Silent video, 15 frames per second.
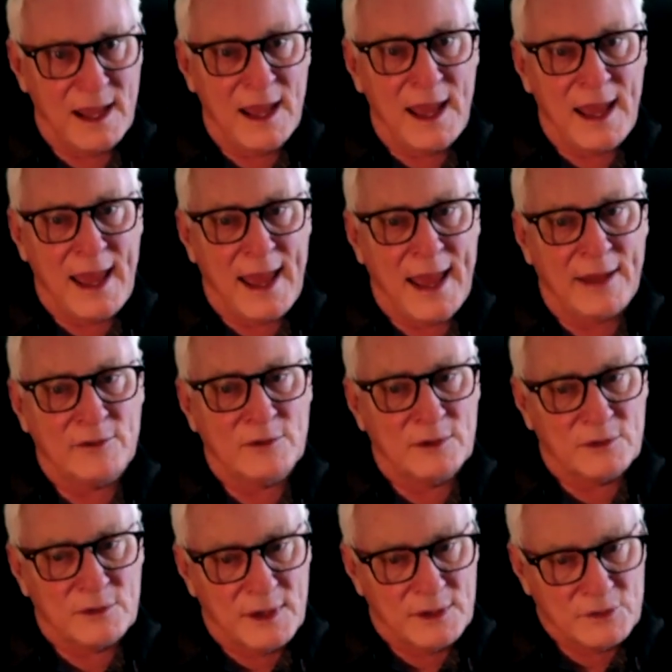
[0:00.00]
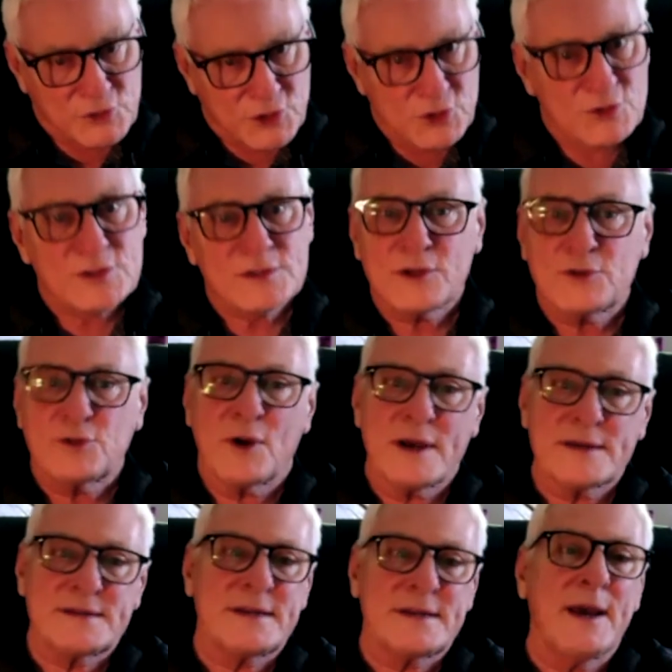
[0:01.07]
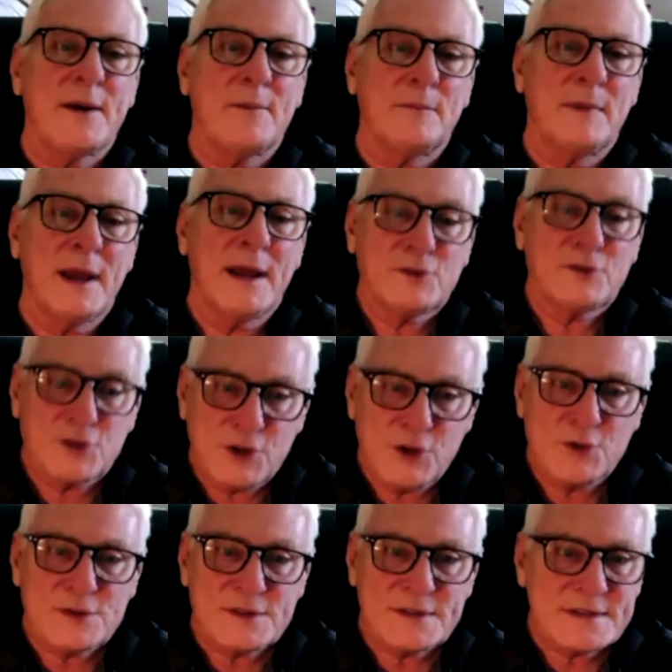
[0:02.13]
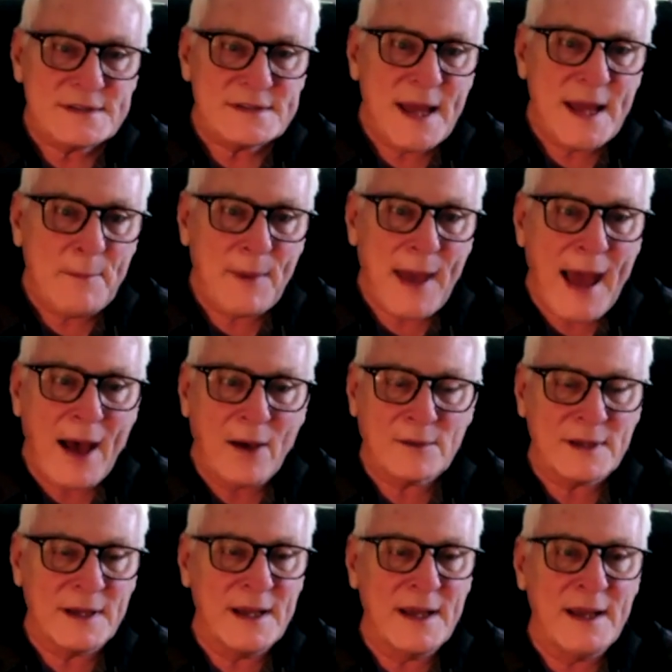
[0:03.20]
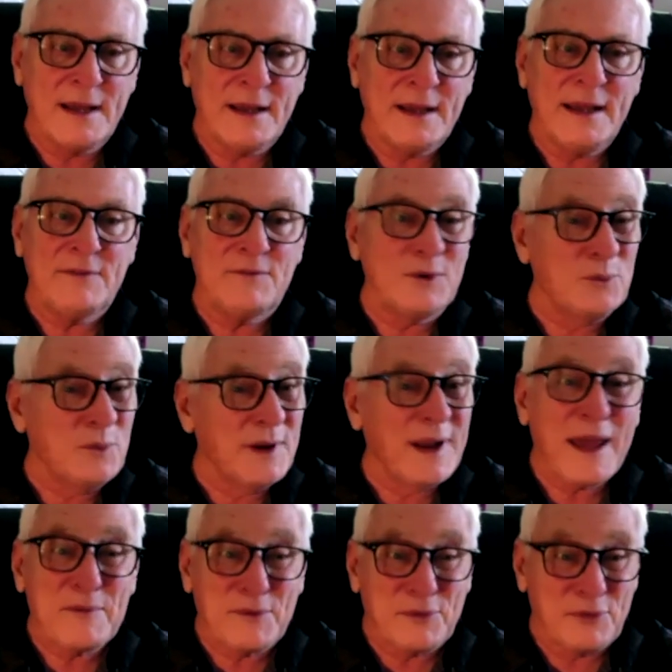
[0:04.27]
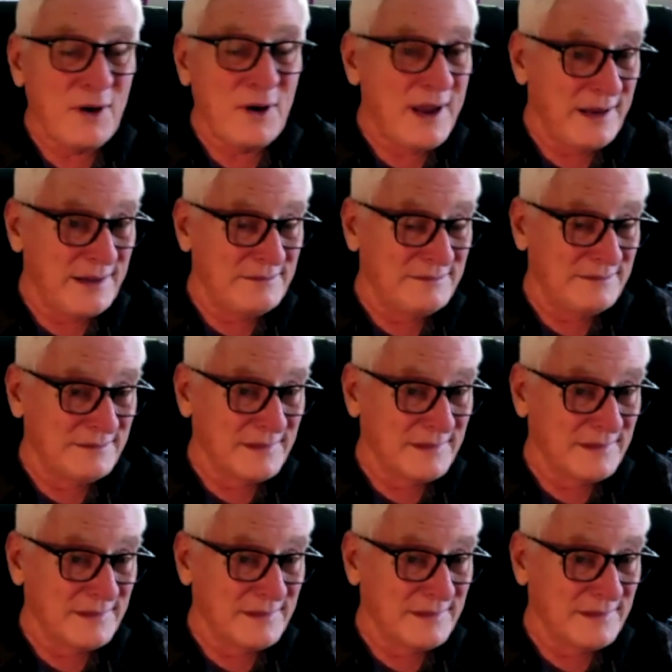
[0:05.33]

and choose to trust him, choose to step out even when I'm afraid.